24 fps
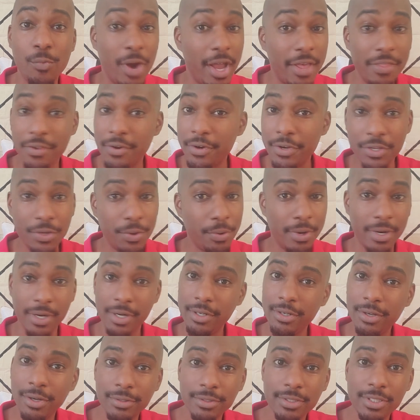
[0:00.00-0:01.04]
whether you're an
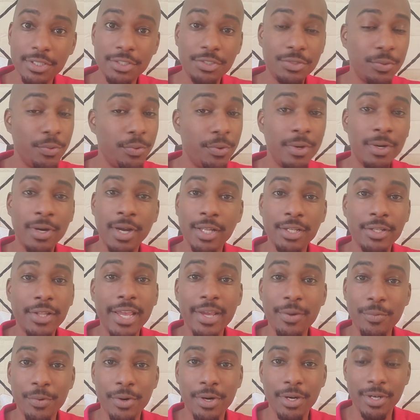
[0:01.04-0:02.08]
occultist or a
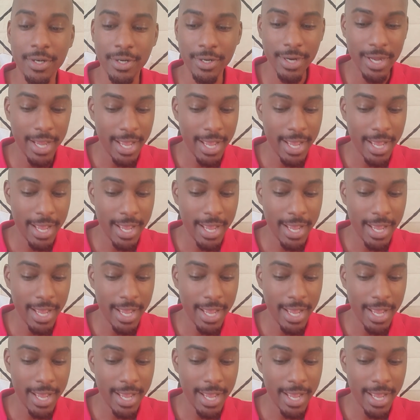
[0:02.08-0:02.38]
light worker.